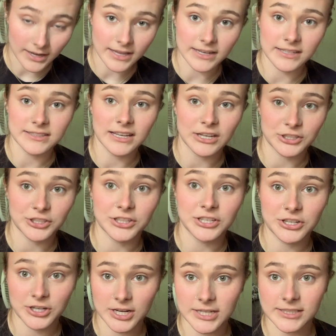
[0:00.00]
And it's actually
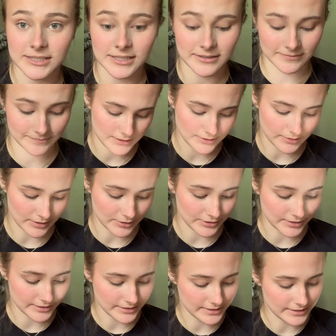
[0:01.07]
crazy. So I
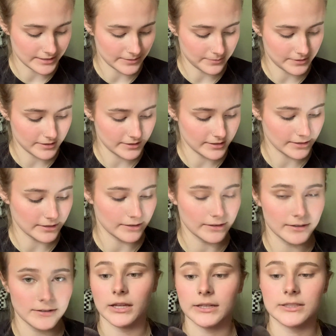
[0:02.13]
just dip it in
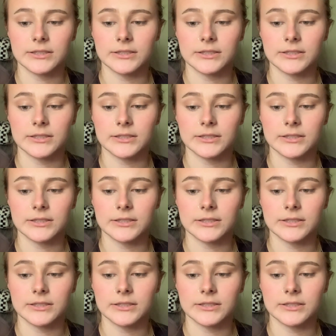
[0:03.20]
here like